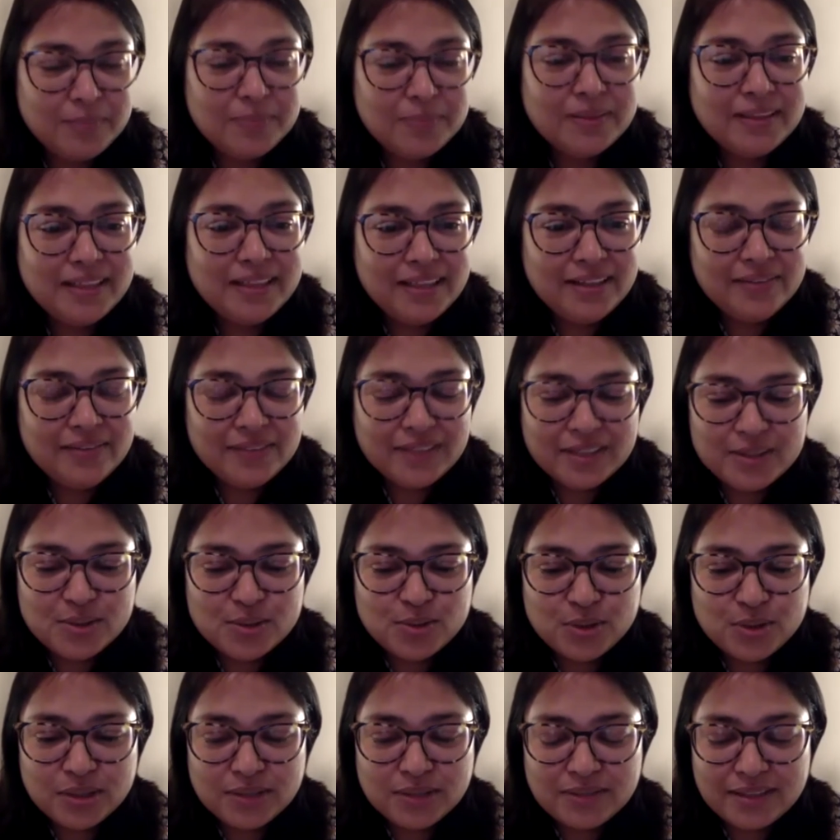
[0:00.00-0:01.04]
believe that
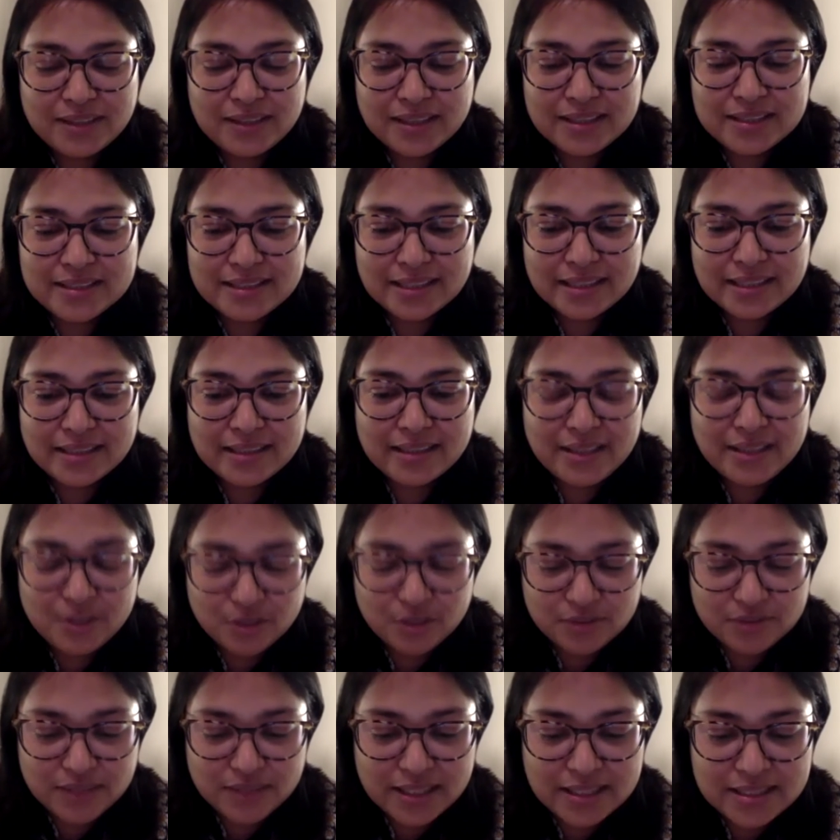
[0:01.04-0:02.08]
whoever is in need
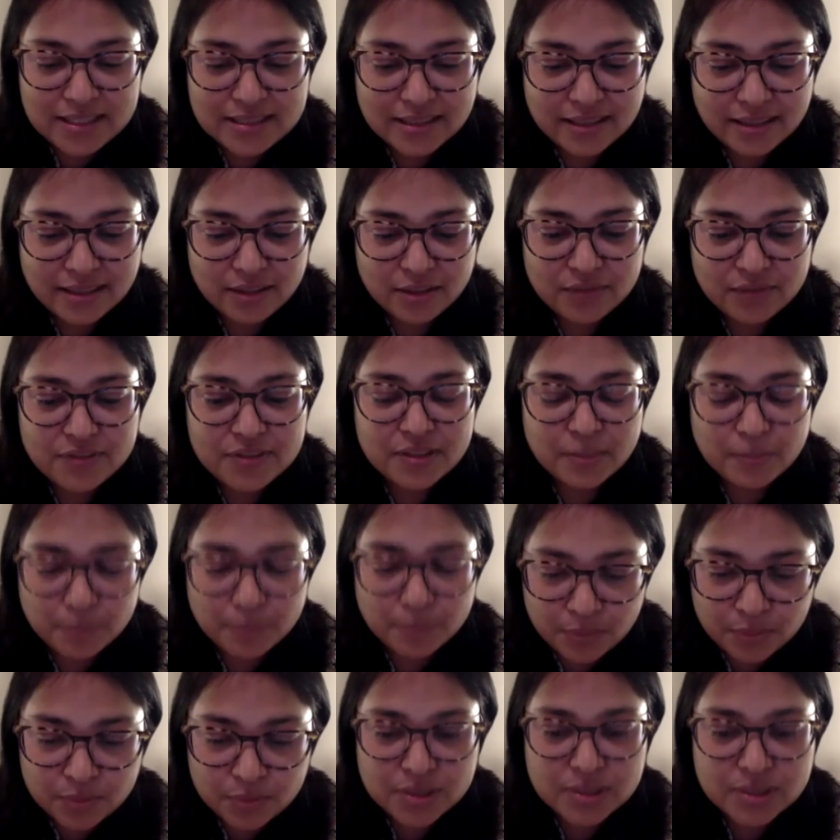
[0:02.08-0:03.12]
of these kind of
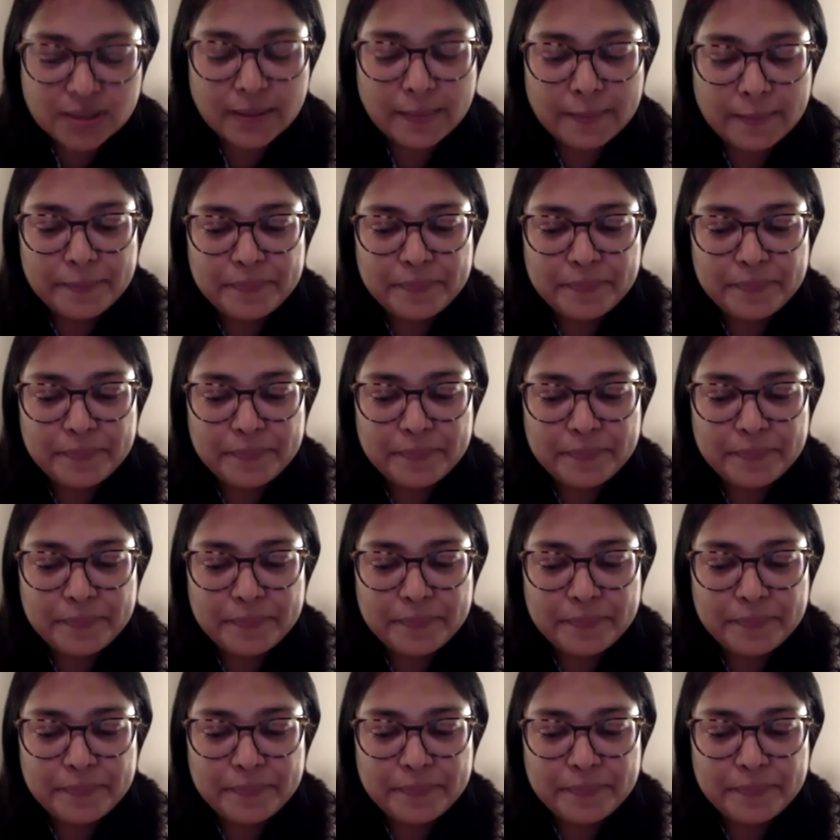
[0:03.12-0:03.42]
support,